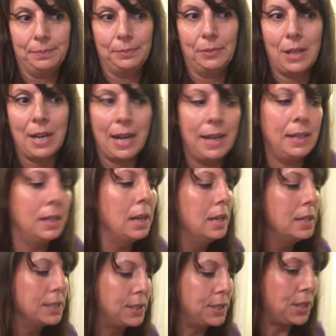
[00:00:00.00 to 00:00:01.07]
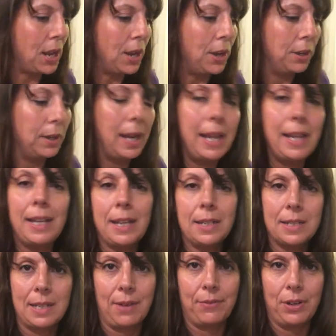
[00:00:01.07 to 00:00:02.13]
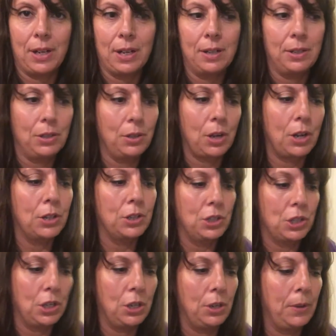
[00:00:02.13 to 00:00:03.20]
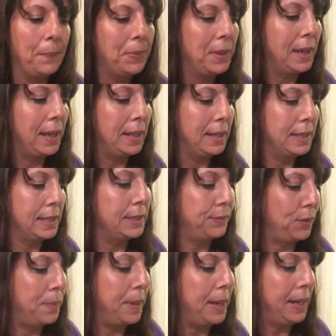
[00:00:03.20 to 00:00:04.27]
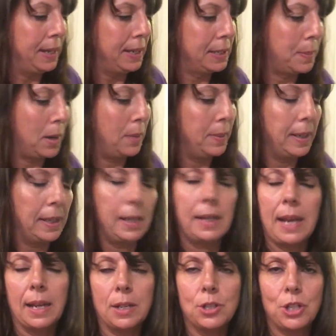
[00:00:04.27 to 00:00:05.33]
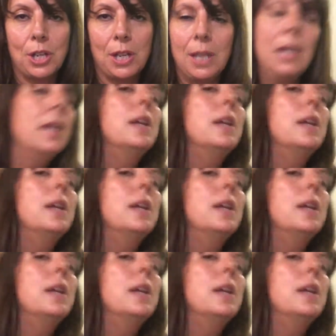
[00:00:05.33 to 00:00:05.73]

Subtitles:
Right? So any endeavor you're going to do, and this is for me an experiment in energy,